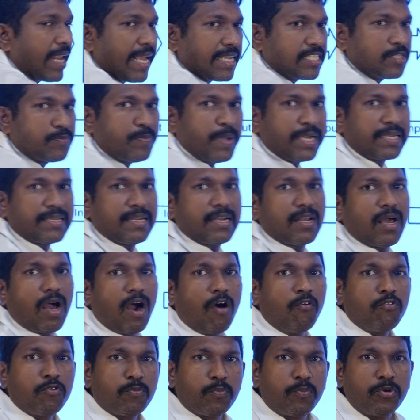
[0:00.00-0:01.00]
expected
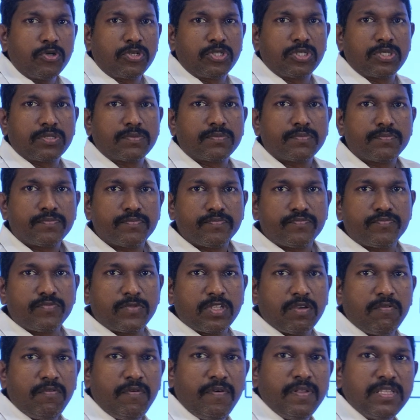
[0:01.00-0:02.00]
output.
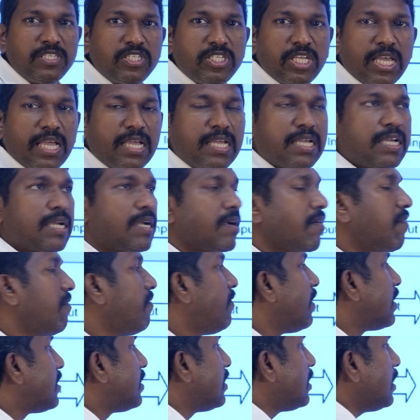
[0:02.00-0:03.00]
We will check
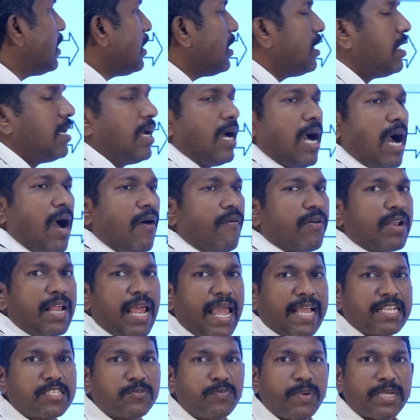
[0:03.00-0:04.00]
whether our
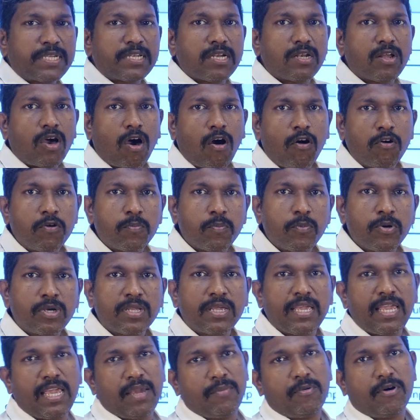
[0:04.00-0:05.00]
expected output
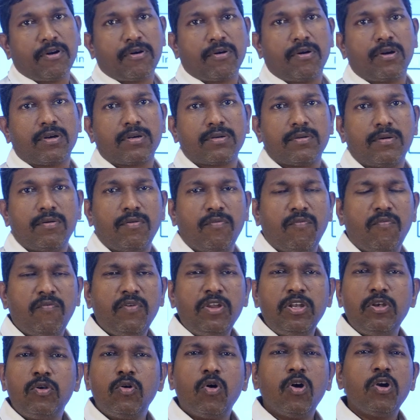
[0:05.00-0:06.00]
came or not.
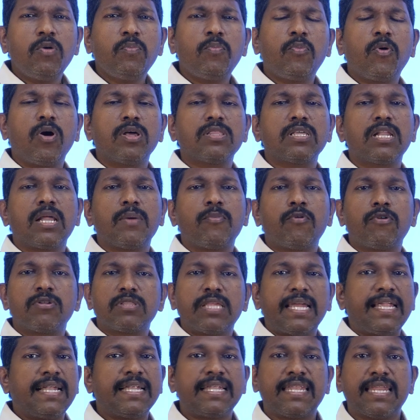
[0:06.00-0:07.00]
We don't bother about
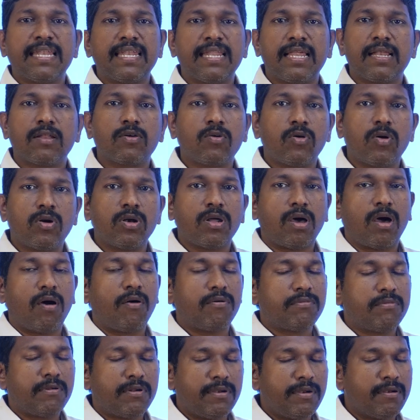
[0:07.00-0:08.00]
the internal code,
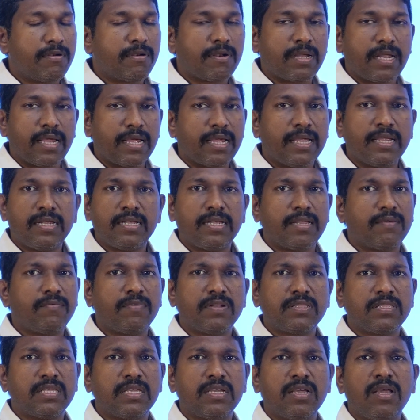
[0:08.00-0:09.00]
how did you write,
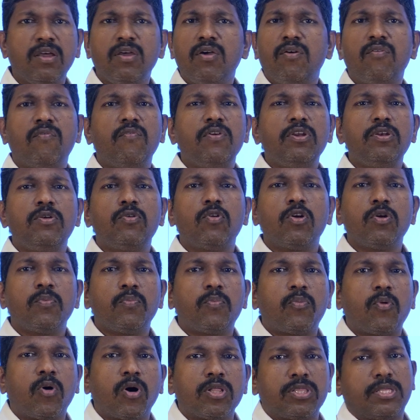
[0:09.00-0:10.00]
everything. We
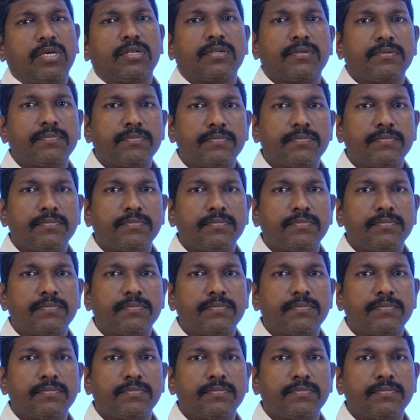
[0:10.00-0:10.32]
don't bother.